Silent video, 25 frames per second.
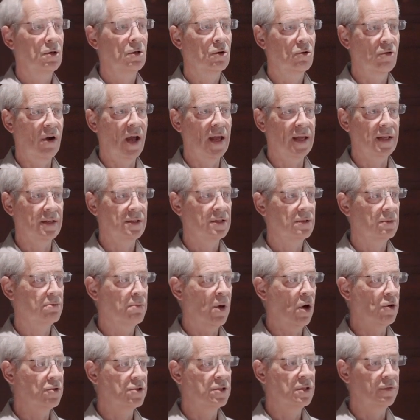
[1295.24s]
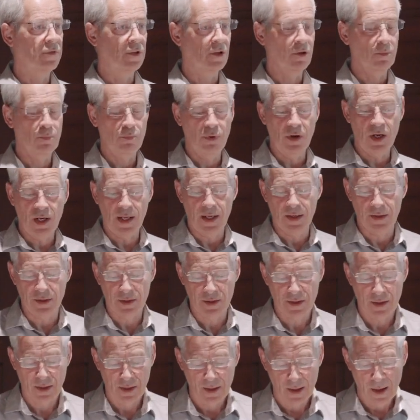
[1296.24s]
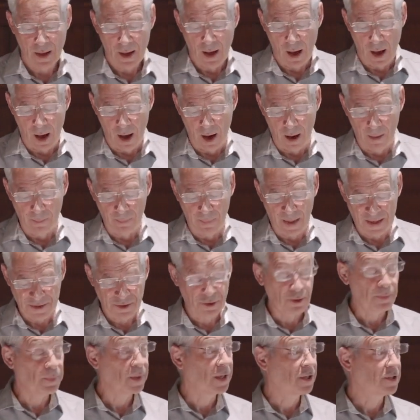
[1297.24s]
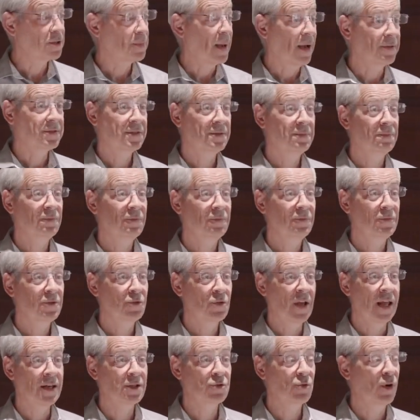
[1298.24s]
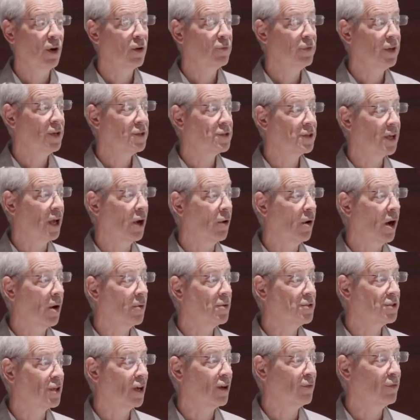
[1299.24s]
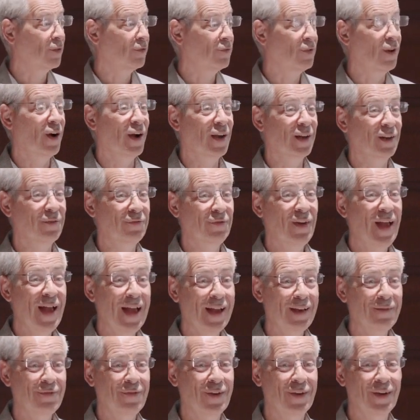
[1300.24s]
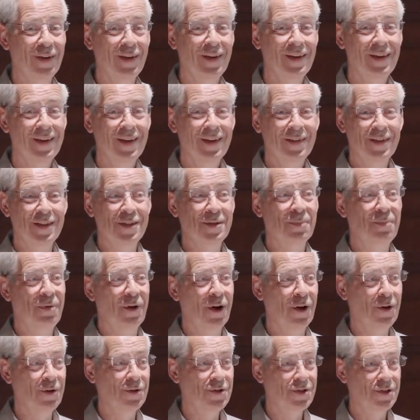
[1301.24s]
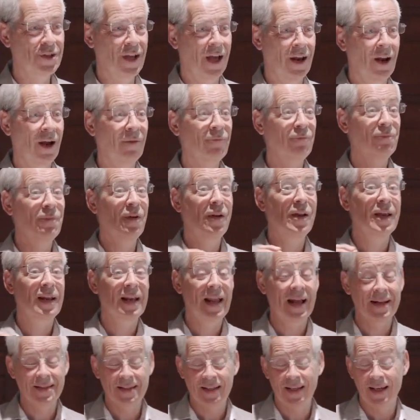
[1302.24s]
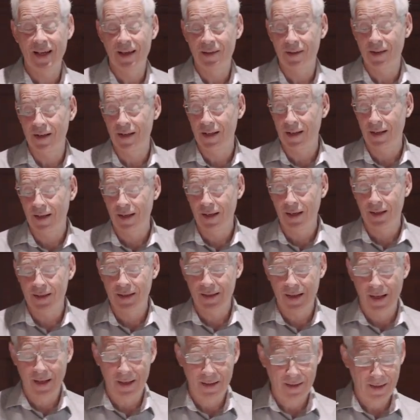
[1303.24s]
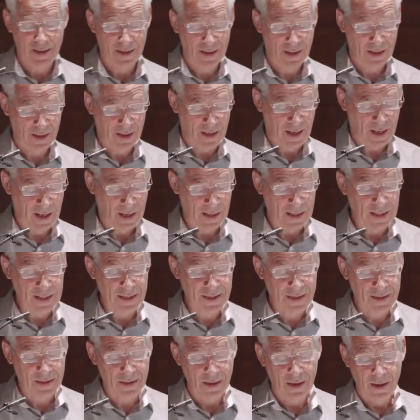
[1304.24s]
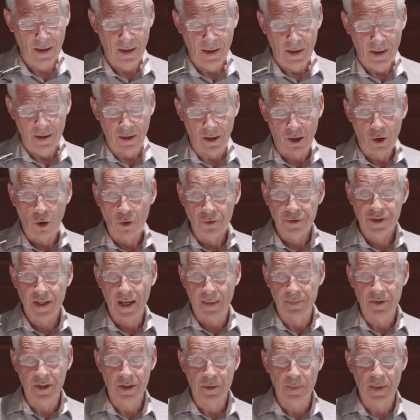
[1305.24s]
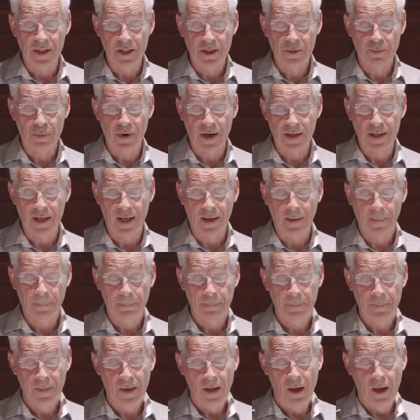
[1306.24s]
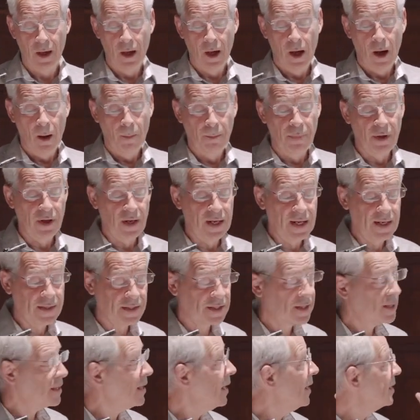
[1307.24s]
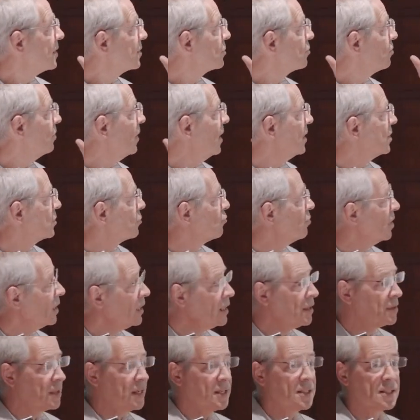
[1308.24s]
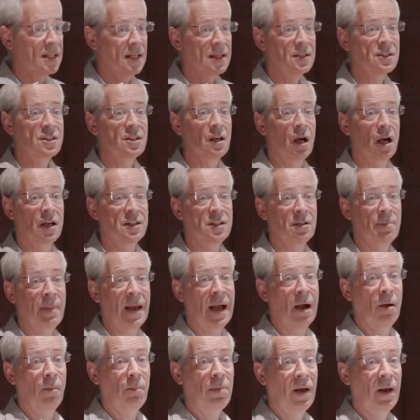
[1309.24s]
Great, most of you, brilliant. That's good because about 10, 12 years ago I was over flying the flag for this approach, and I'm very glad to hear that it at least the concept has been spreading. But it's really this insight about